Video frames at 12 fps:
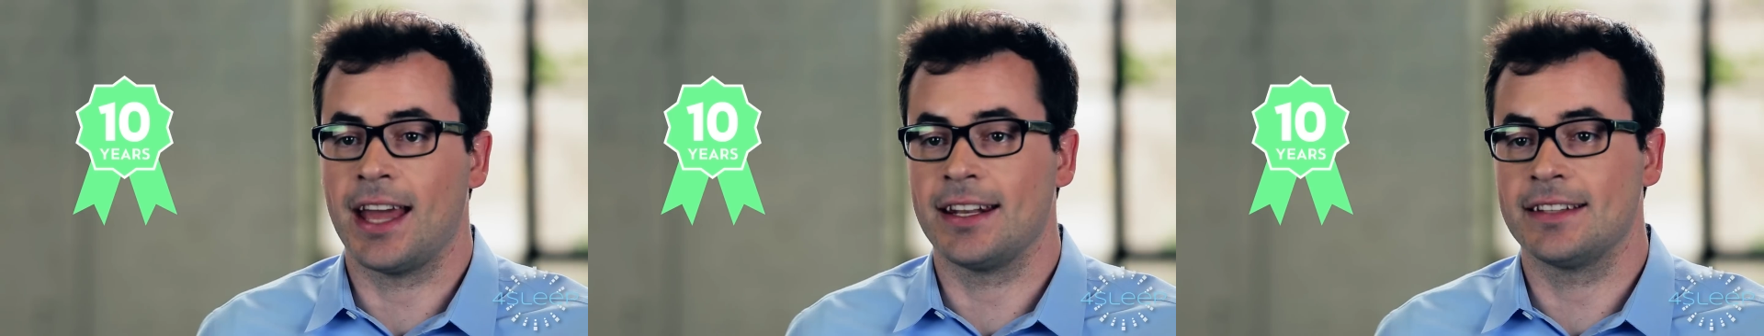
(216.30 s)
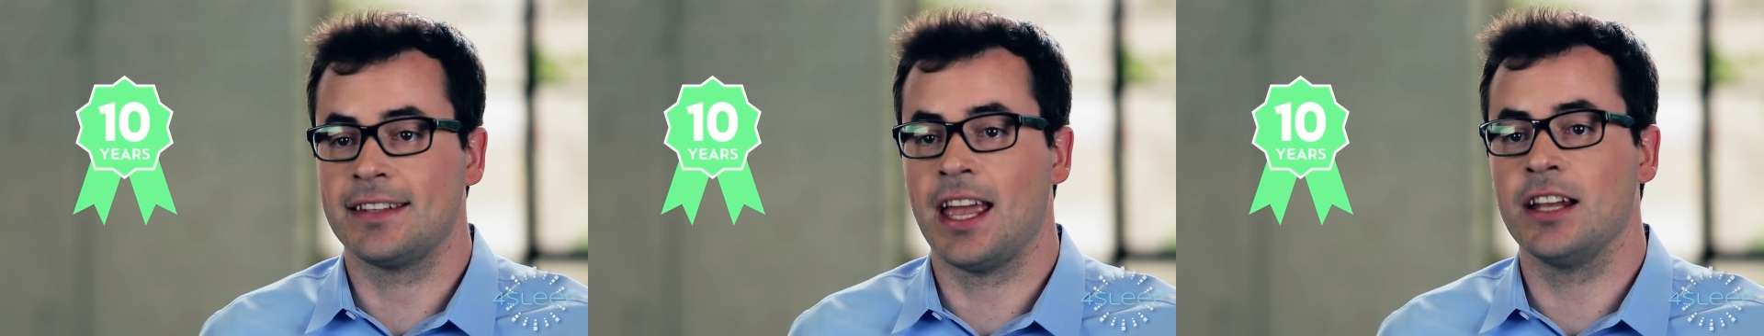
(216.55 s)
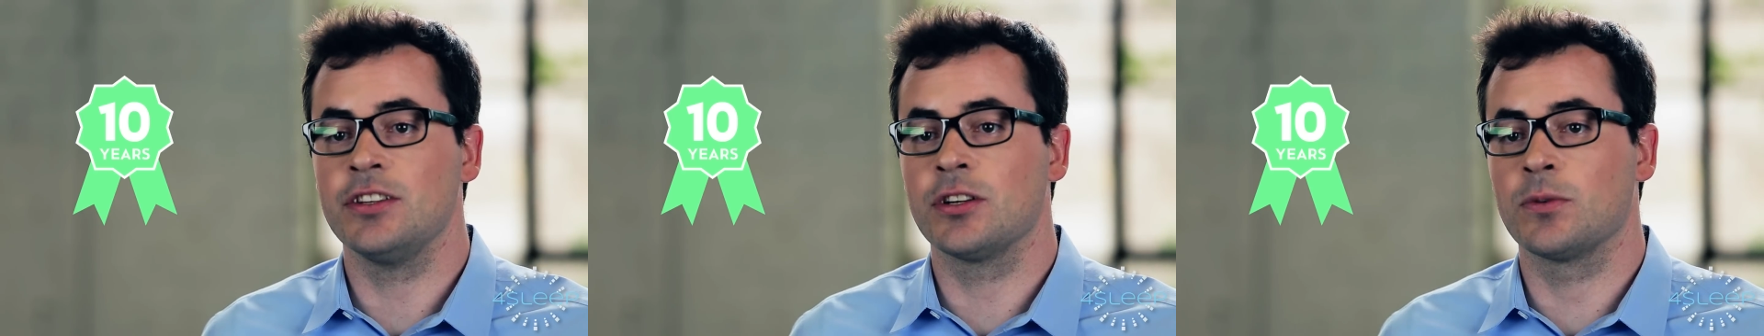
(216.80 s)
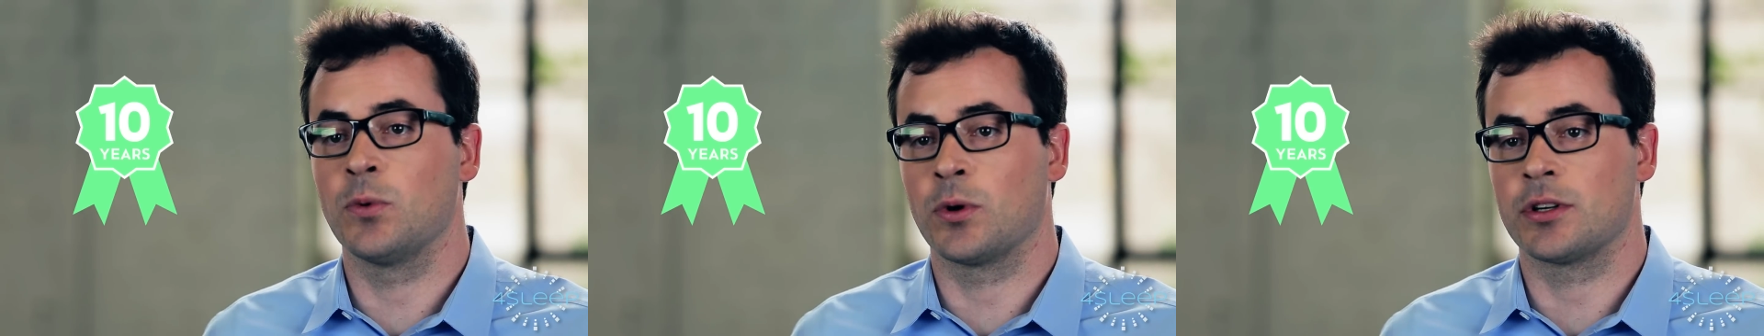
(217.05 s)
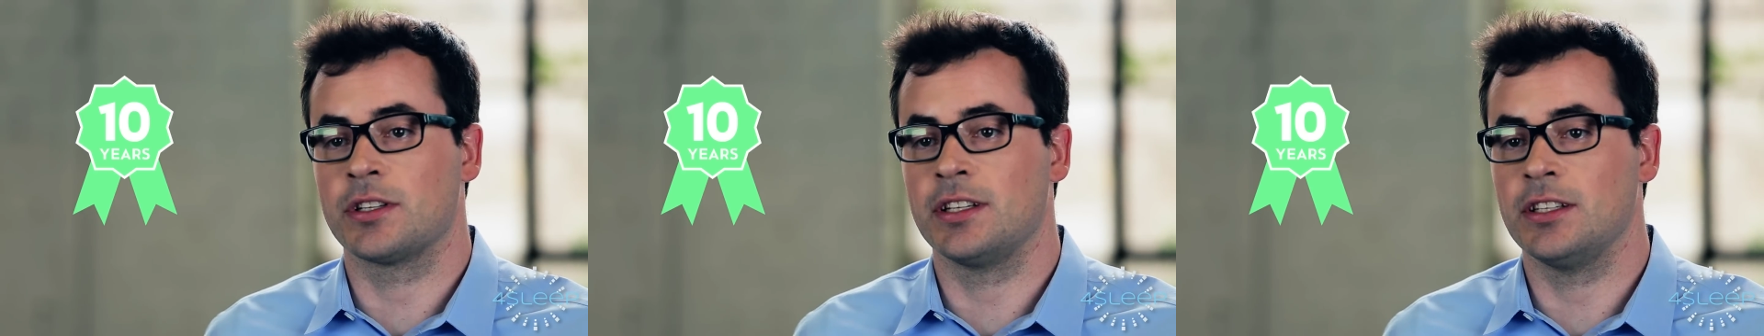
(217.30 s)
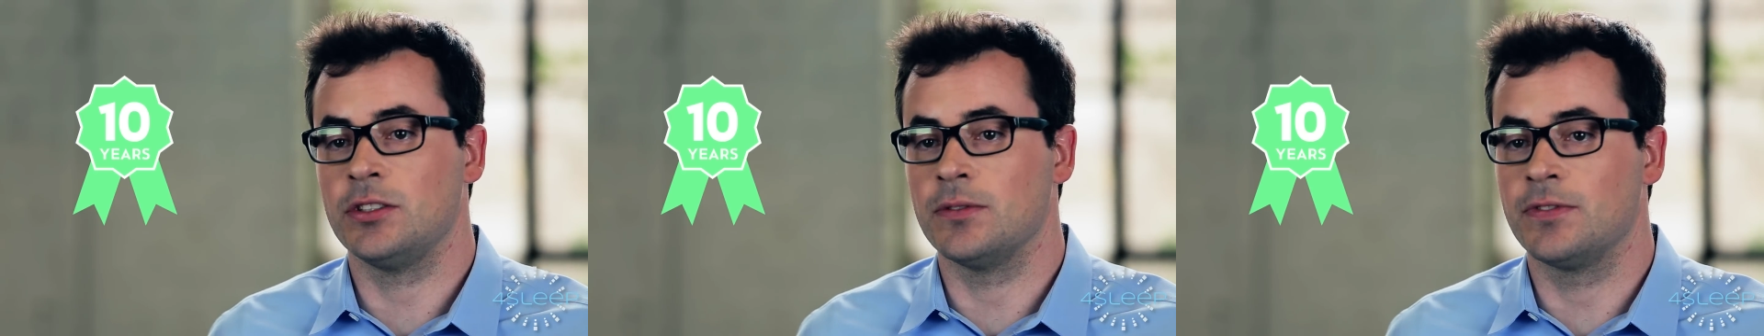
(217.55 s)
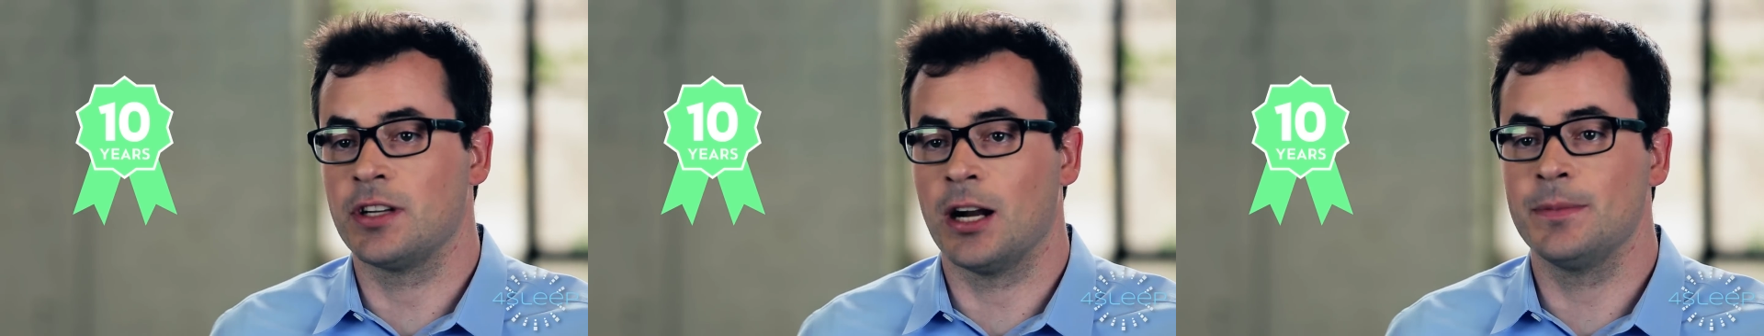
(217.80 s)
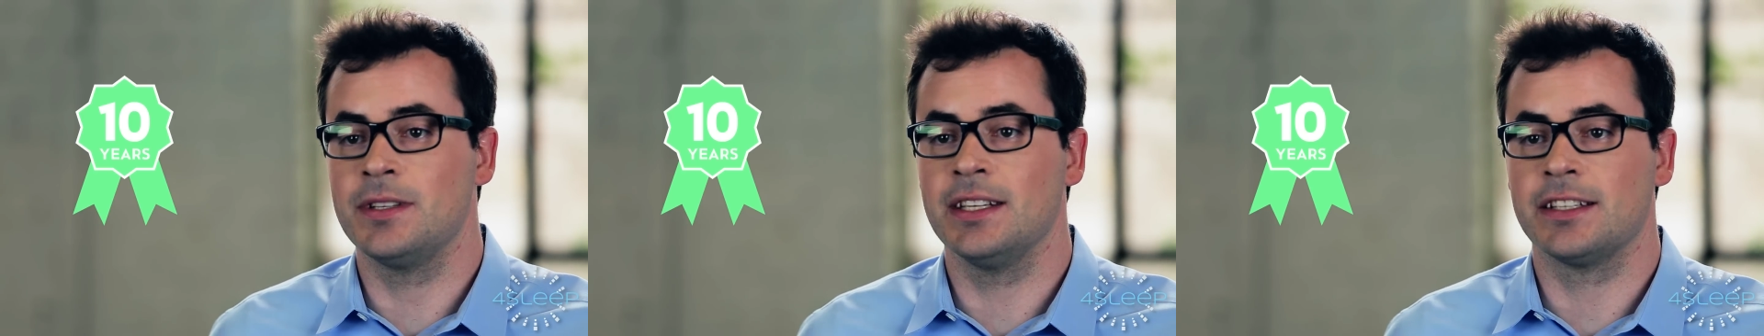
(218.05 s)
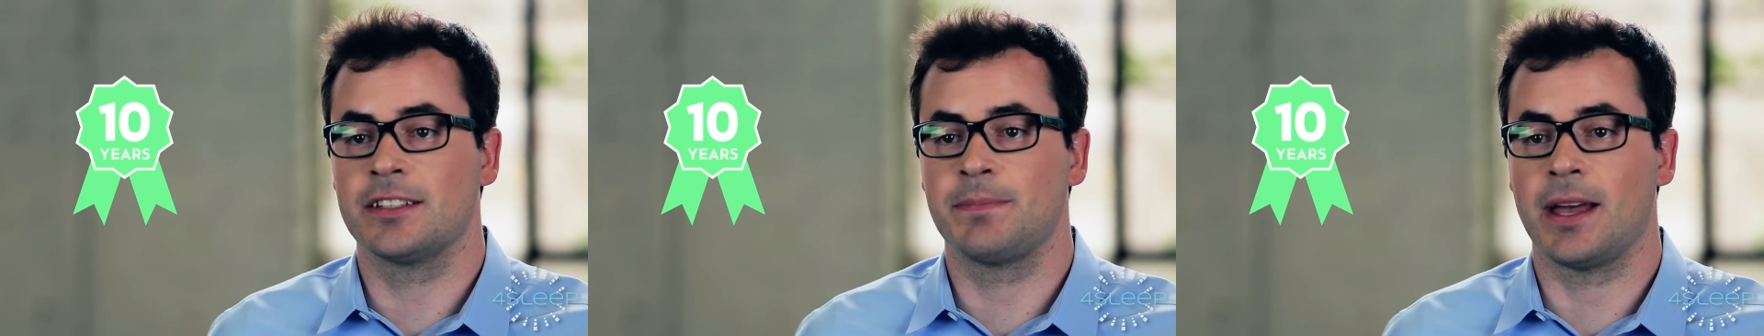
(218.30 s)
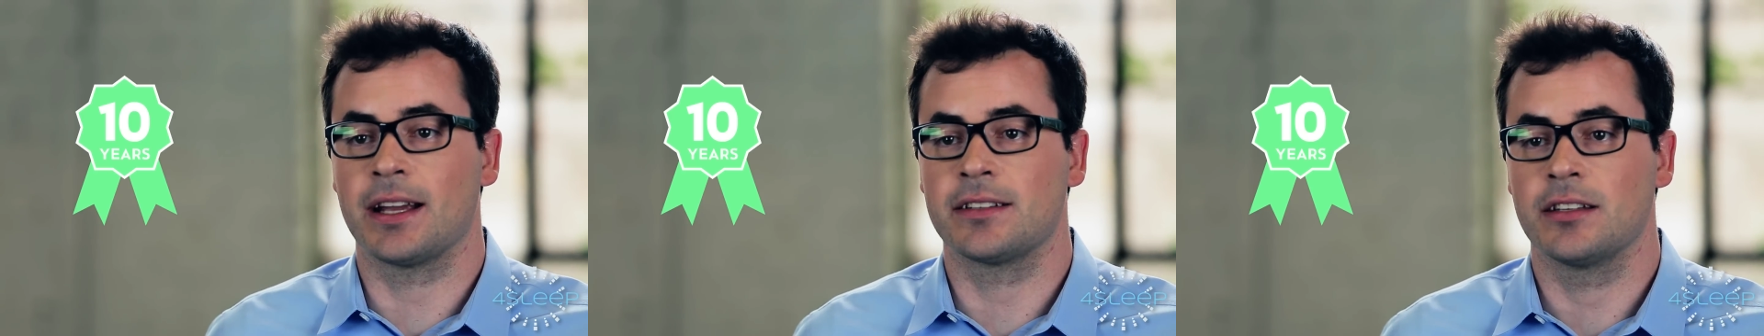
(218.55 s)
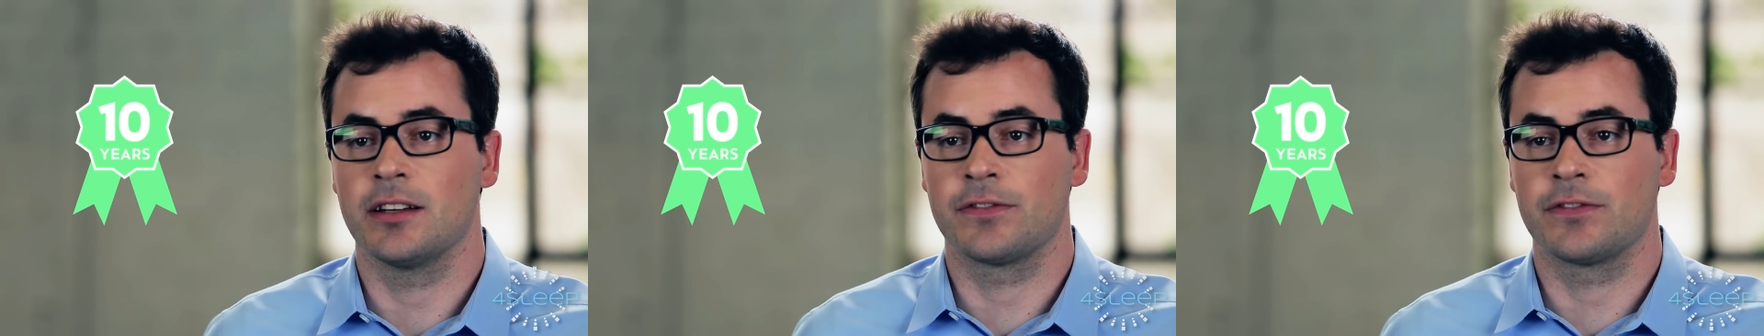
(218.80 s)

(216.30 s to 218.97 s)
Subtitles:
and a 10-year warranty you've come to expect